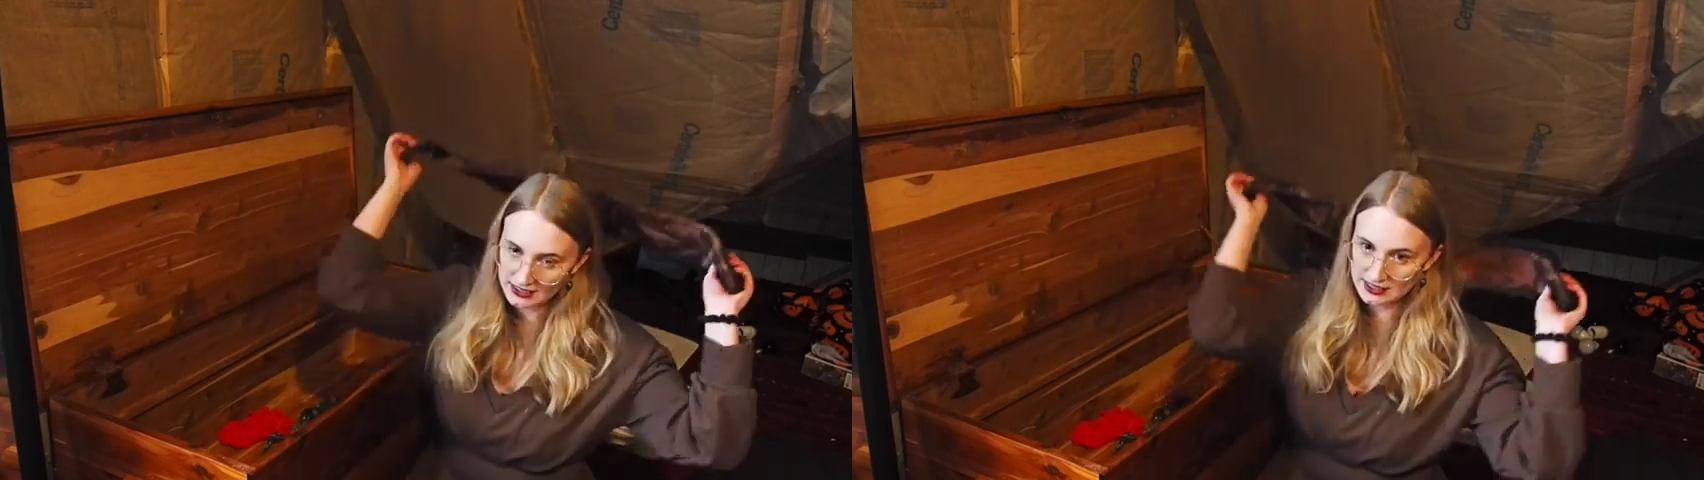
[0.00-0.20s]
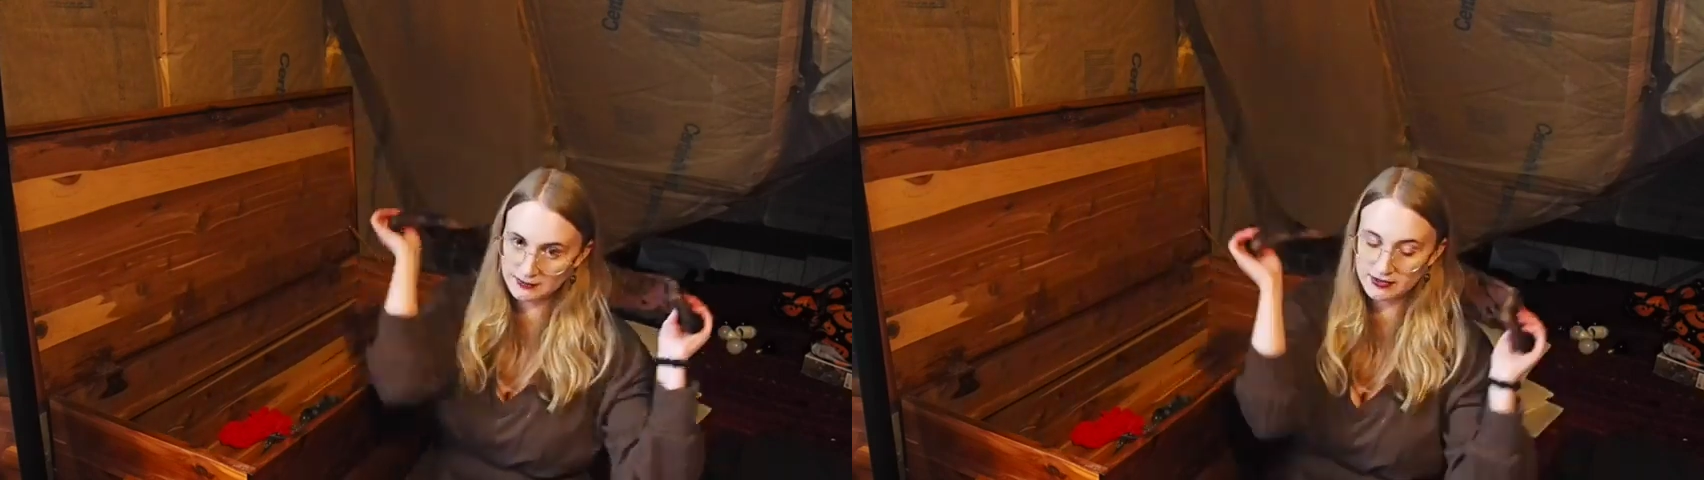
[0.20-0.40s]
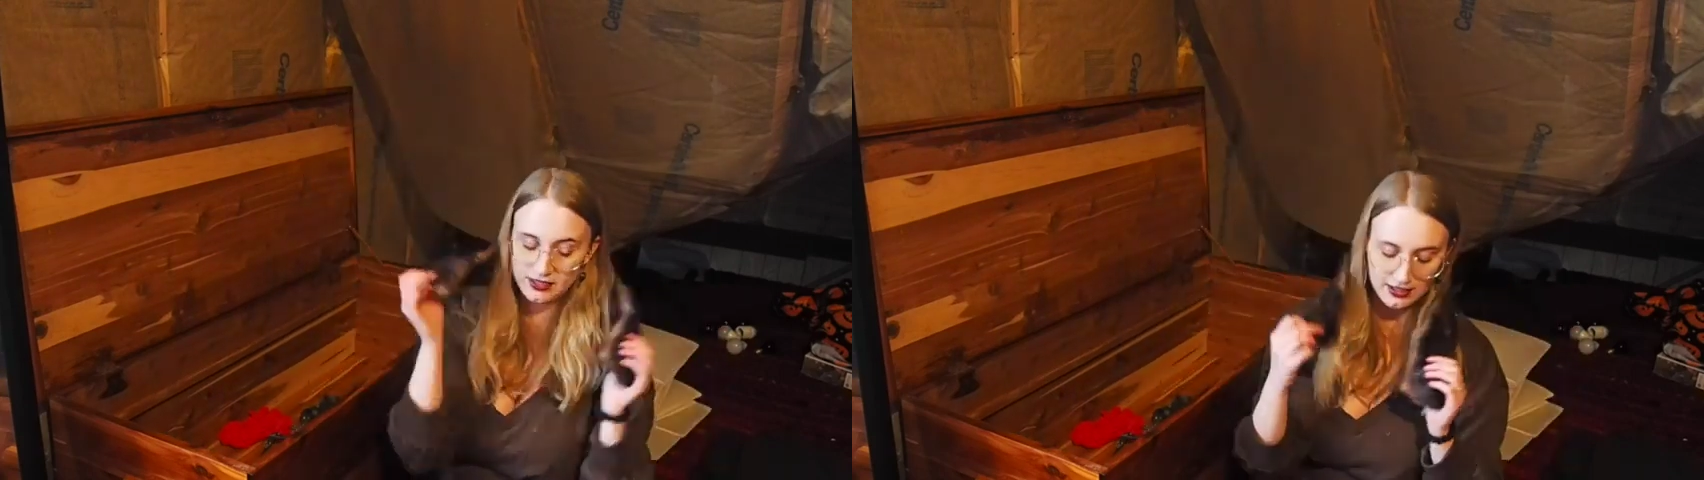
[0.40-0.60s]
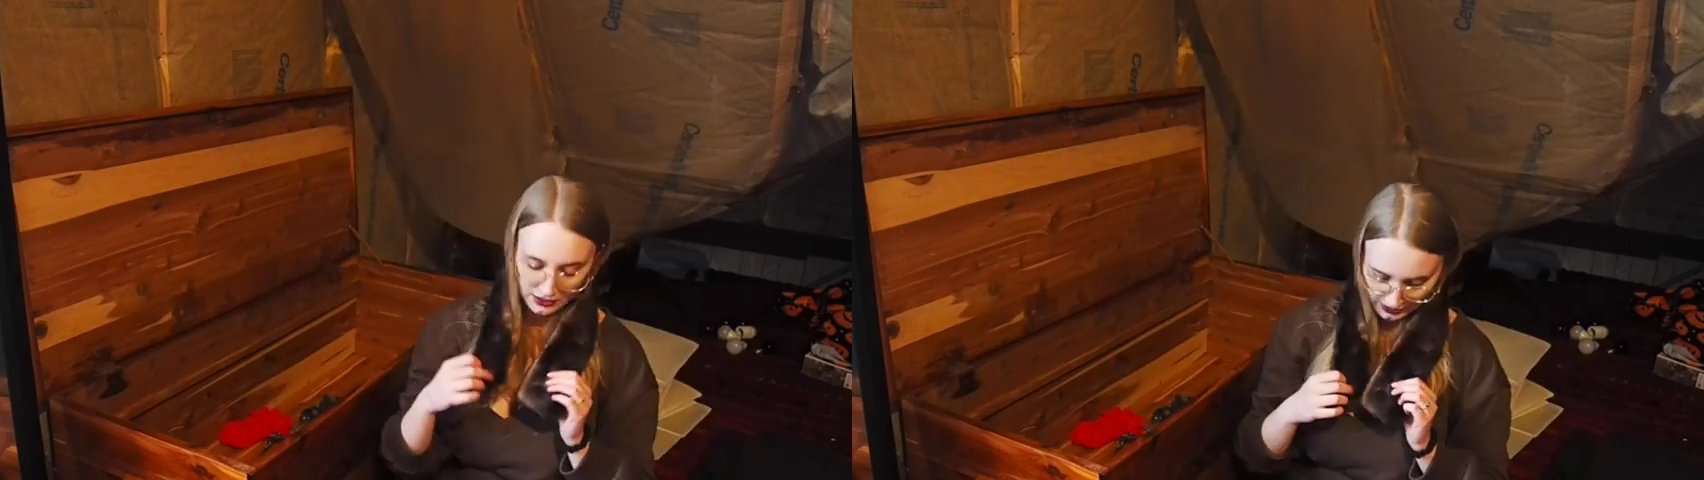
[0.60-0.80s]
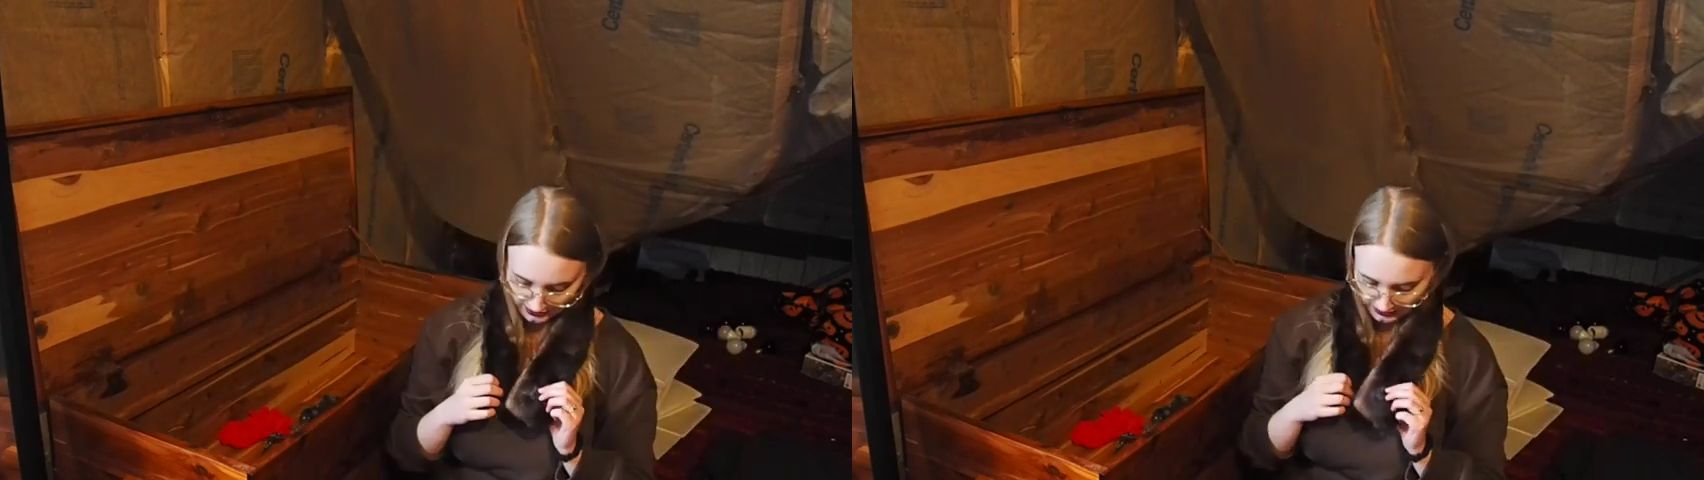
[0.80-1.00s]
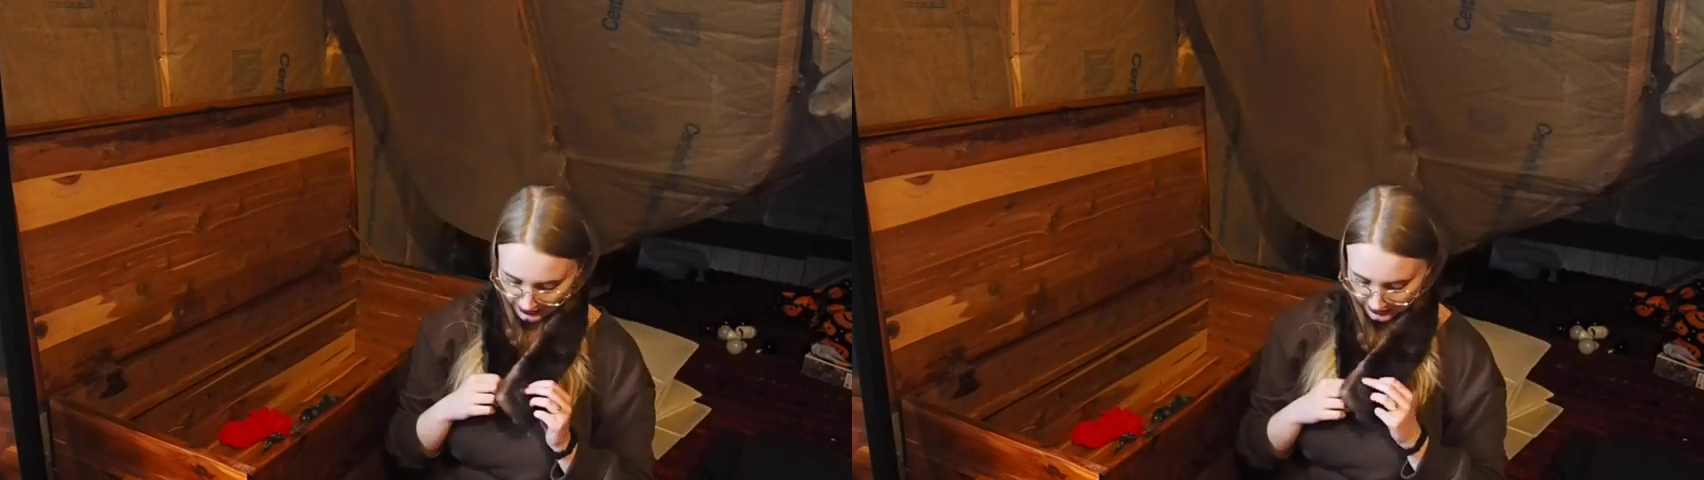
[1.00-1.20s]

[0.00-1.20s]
same thing, just like